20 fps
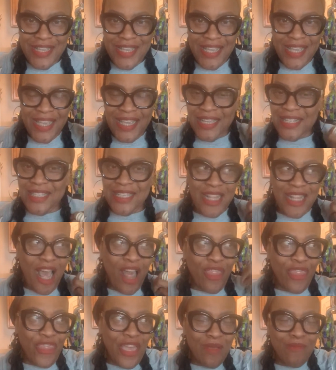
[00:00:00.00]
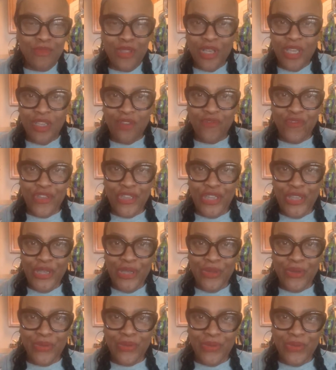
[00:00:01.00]
it's not them looking for
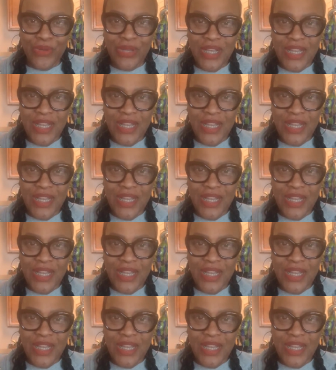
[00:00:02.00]
you,